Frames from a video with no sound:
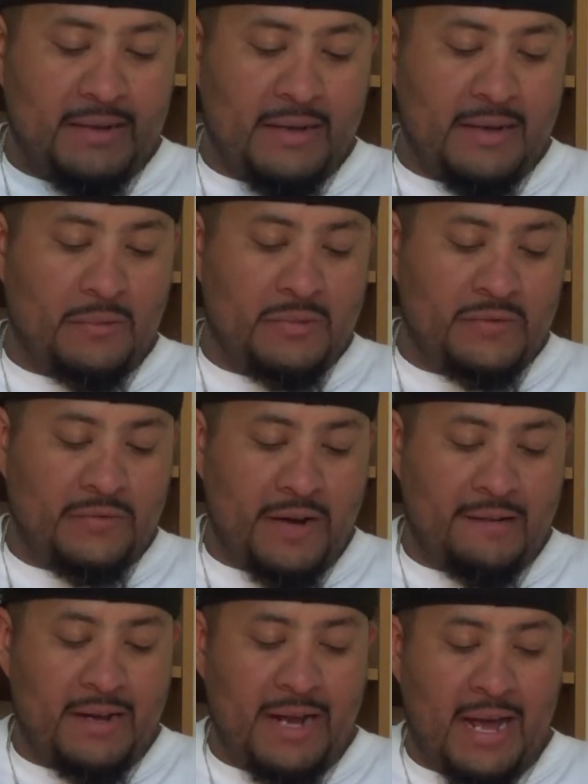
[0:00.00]
I was
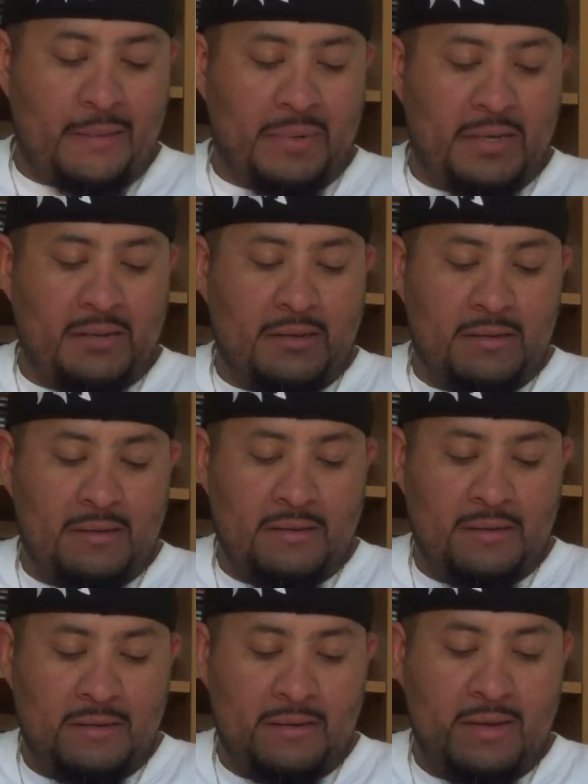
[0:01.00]
very happy
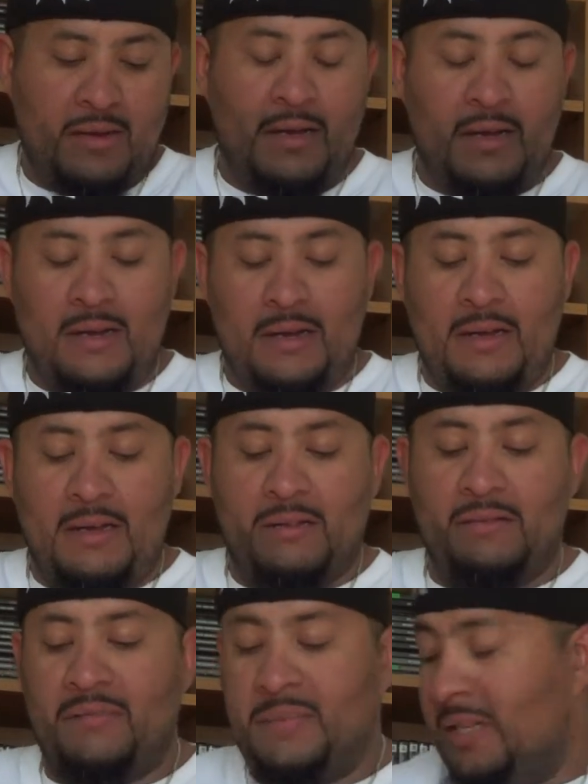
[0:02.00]

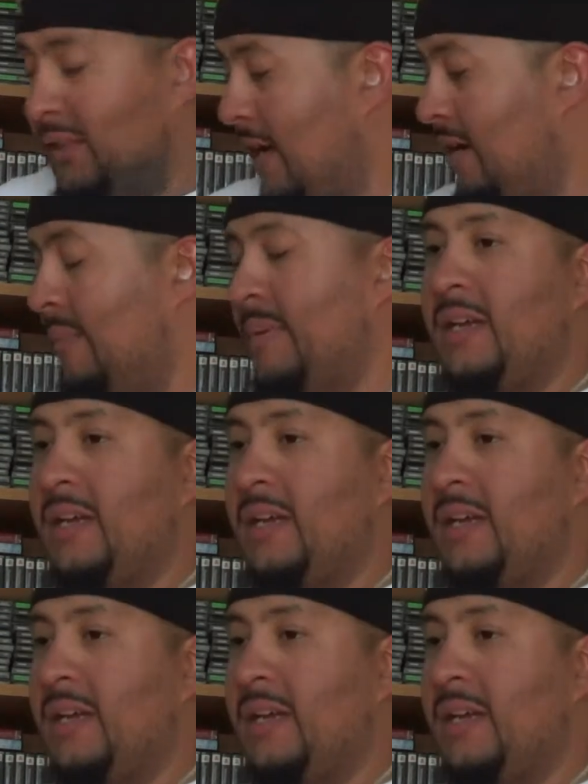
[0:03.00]
to have picked that up.